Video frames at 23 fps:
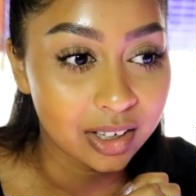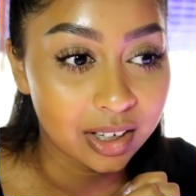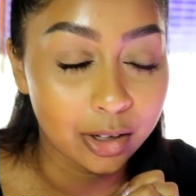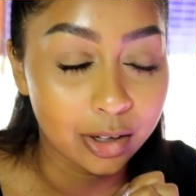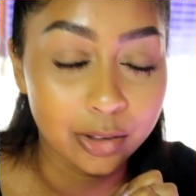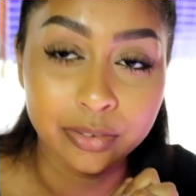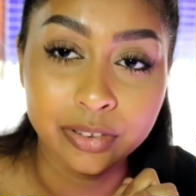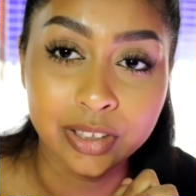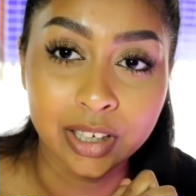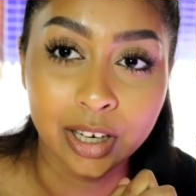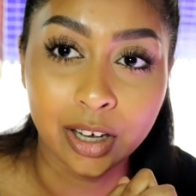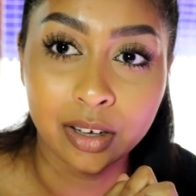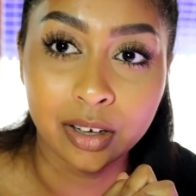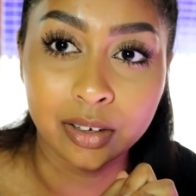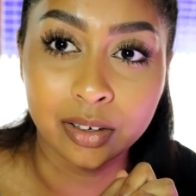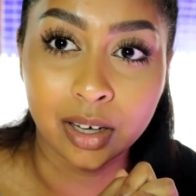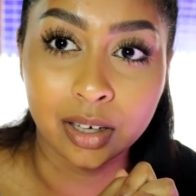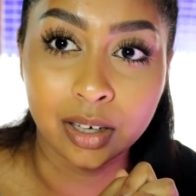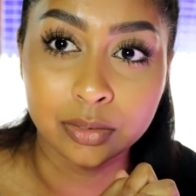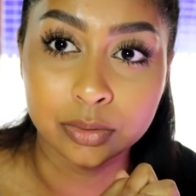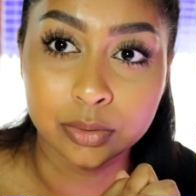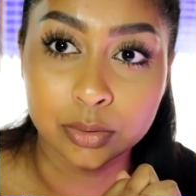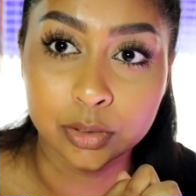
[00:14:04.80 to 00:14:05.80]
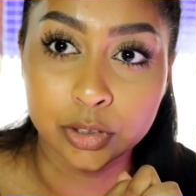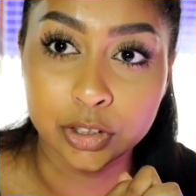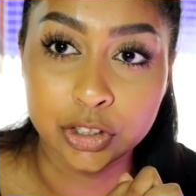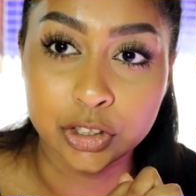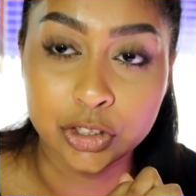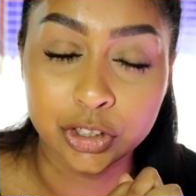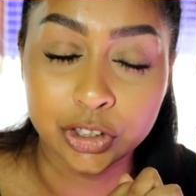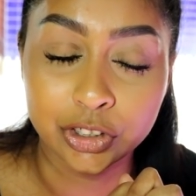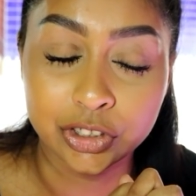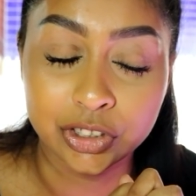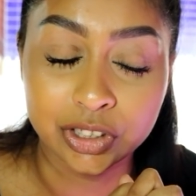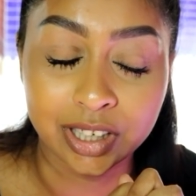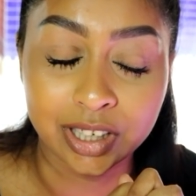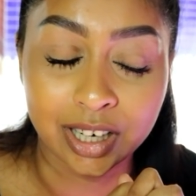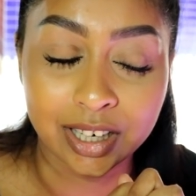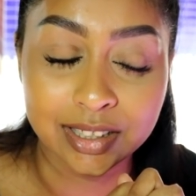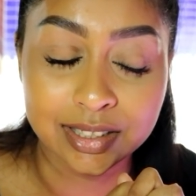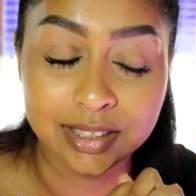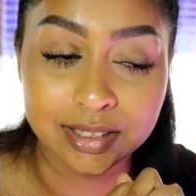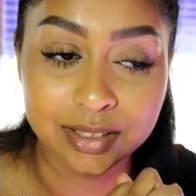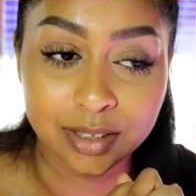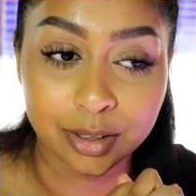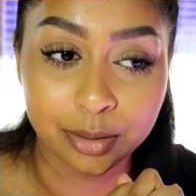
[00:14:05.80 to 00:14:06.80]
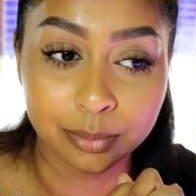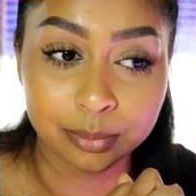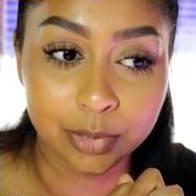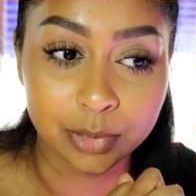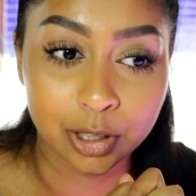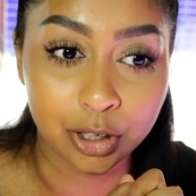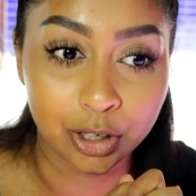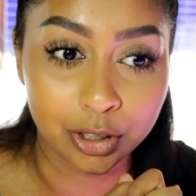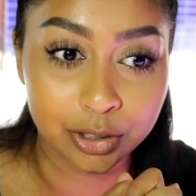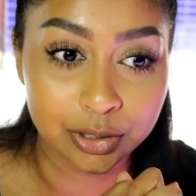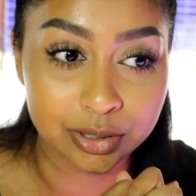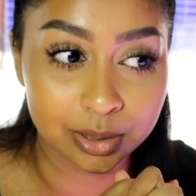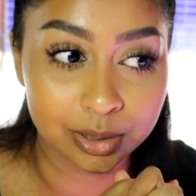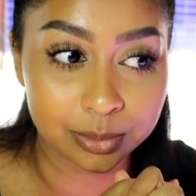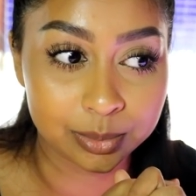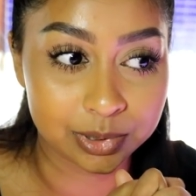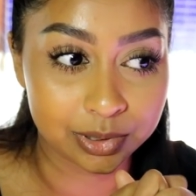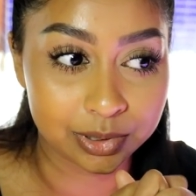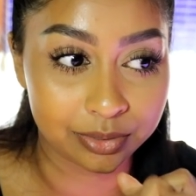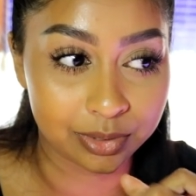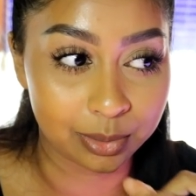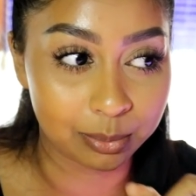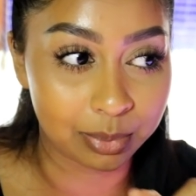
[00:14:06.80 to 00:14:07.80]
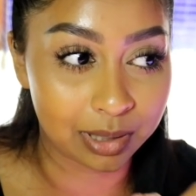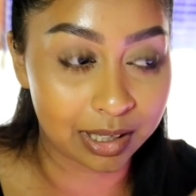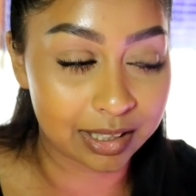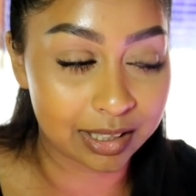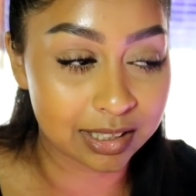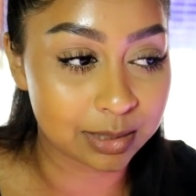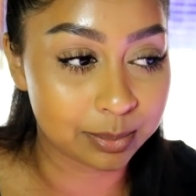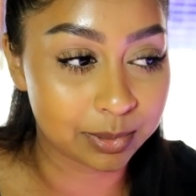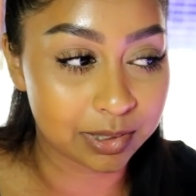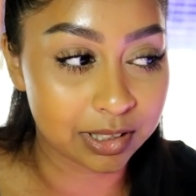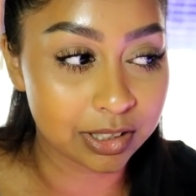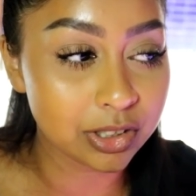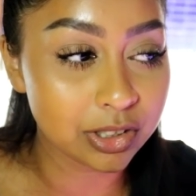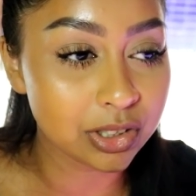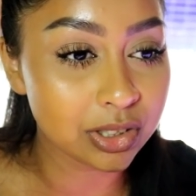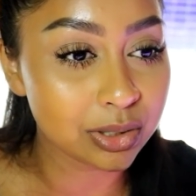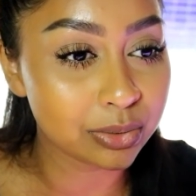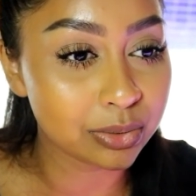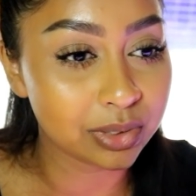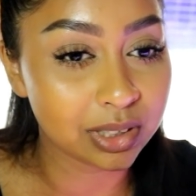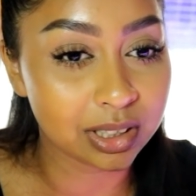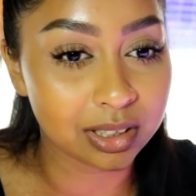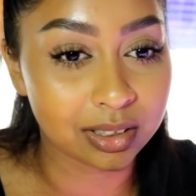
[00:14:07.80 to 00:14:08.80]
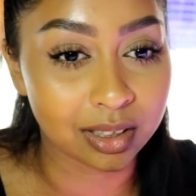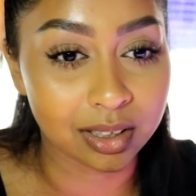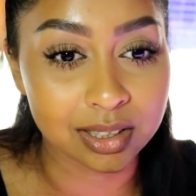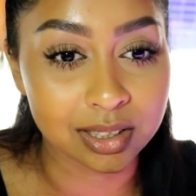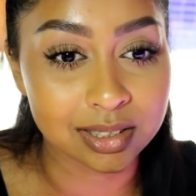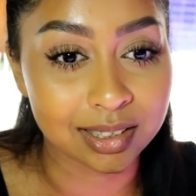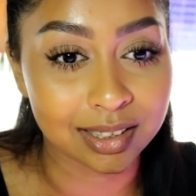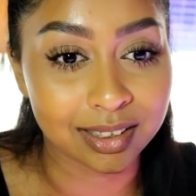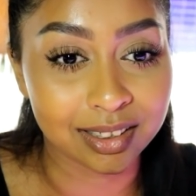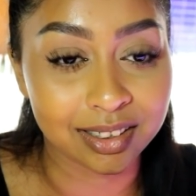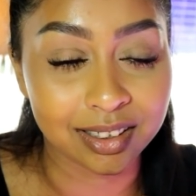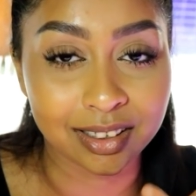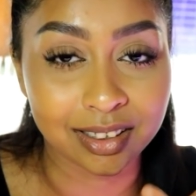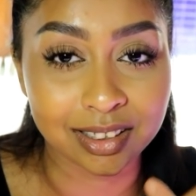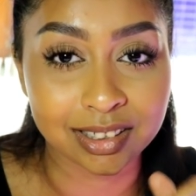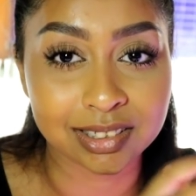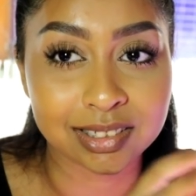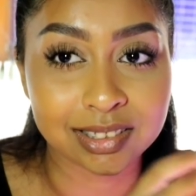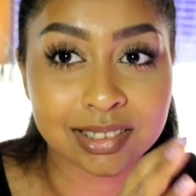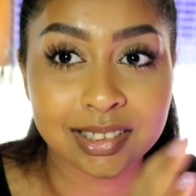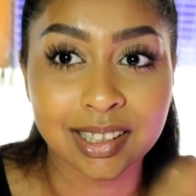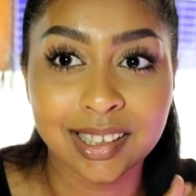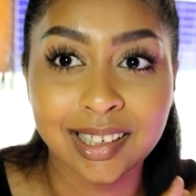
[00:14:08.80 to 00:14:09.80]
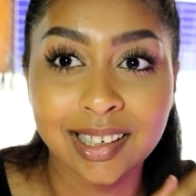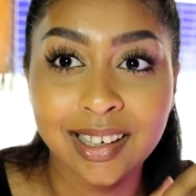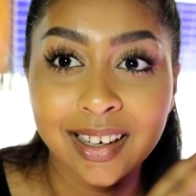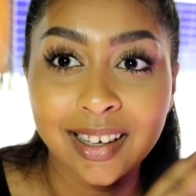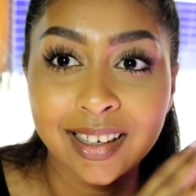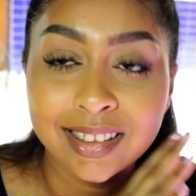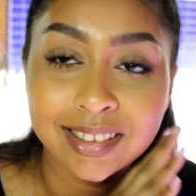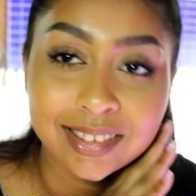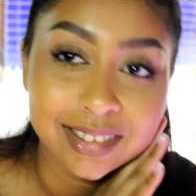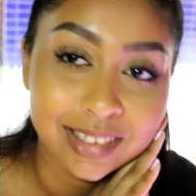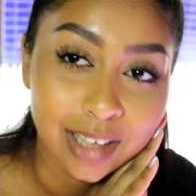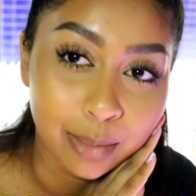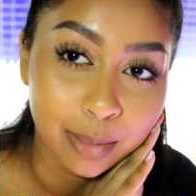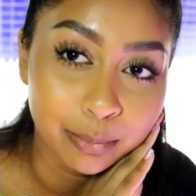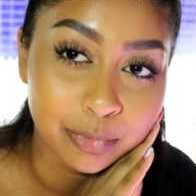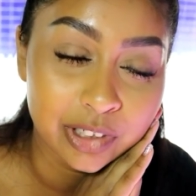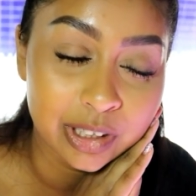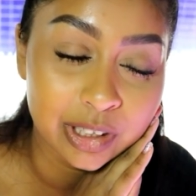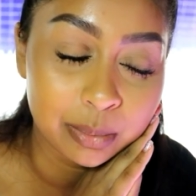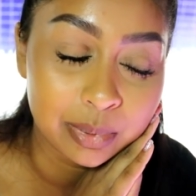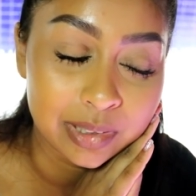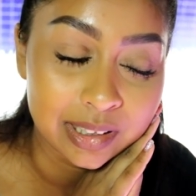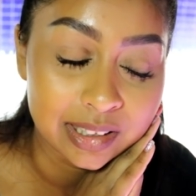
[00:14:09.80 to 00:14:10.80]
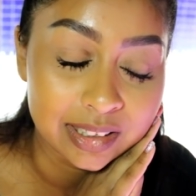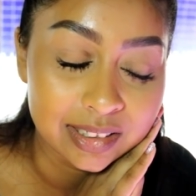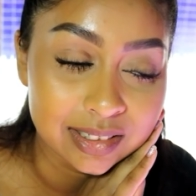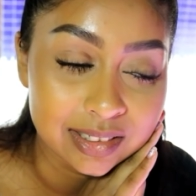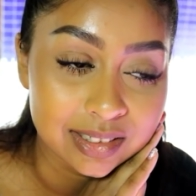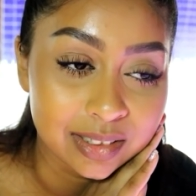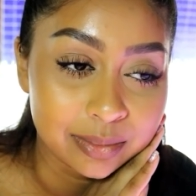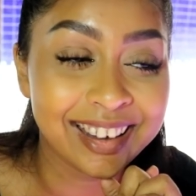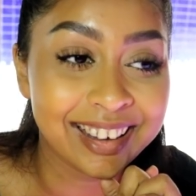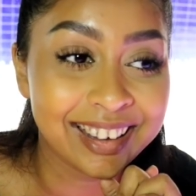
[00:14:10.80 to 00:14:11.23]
Hopefully I've already showed you guys some close-ups of the place, but it's just really nice here guys. I'm really pleased.